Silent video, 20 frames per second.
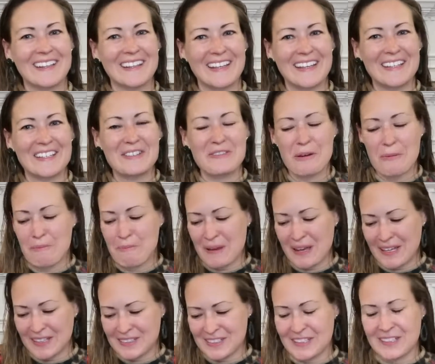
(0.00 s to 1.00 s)
Thank you,
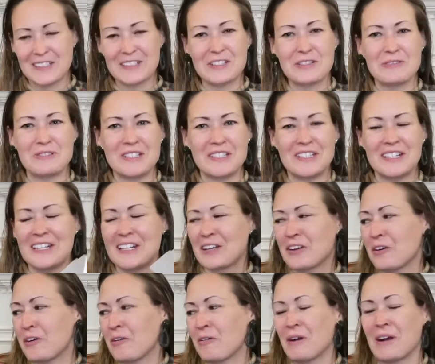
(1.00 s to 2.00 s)
Amanda. You did an
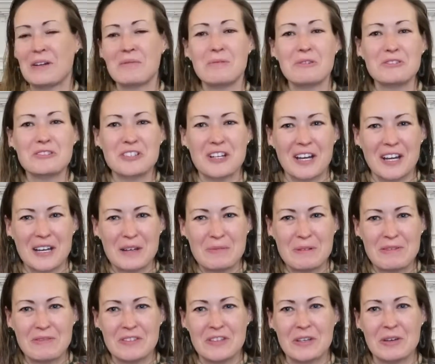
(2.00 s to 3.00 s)
incredible job,
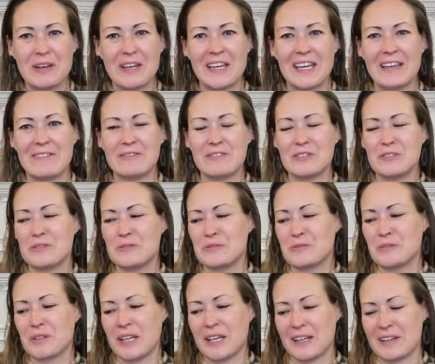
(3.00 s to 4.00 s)
even though I gave you
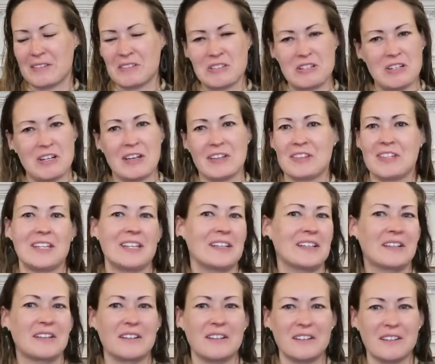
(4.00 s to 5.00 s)
like
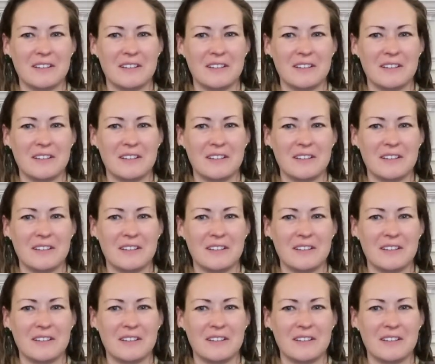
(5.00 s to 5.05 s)
nothing